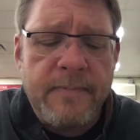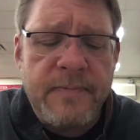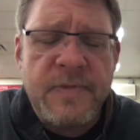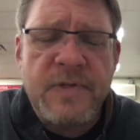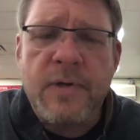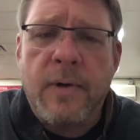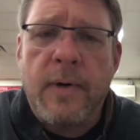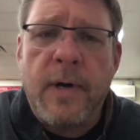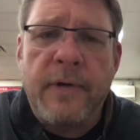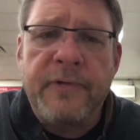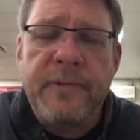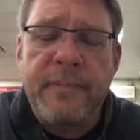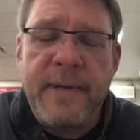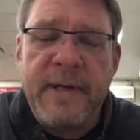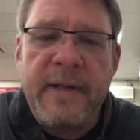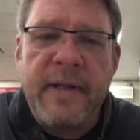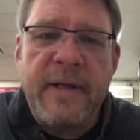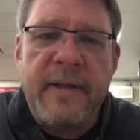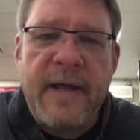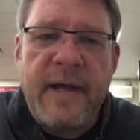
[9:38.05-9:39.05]
So
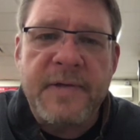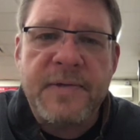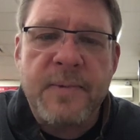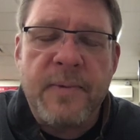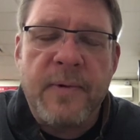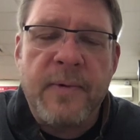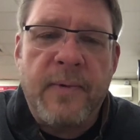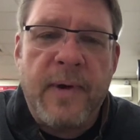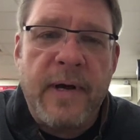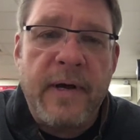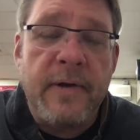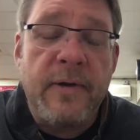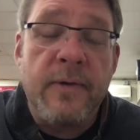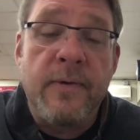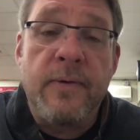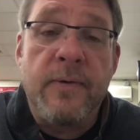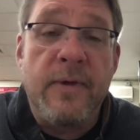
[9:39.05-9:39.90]
ultimately, that's what we want to do.